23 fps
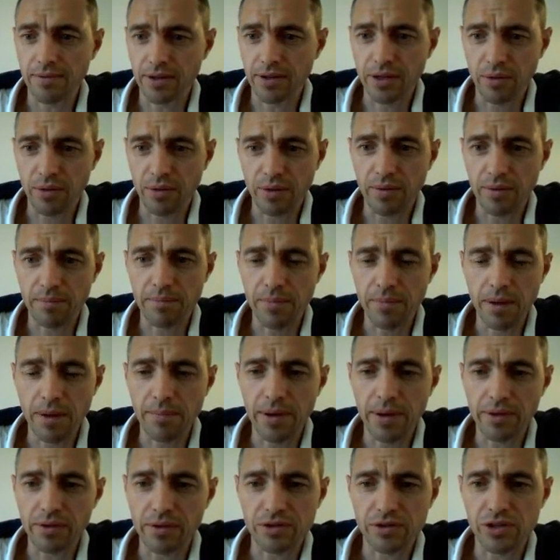you know a, a,
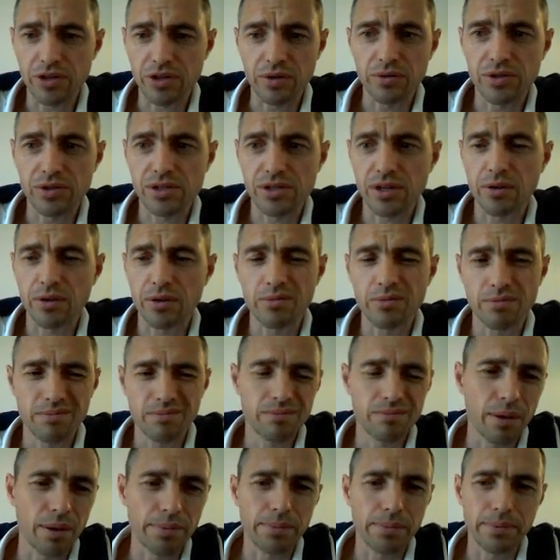month or two, so
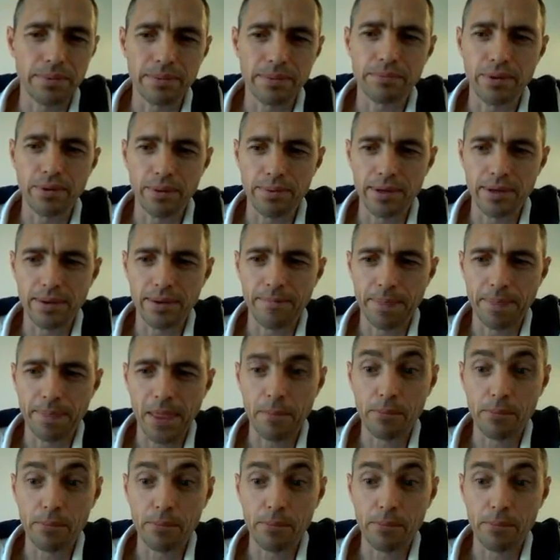probably probably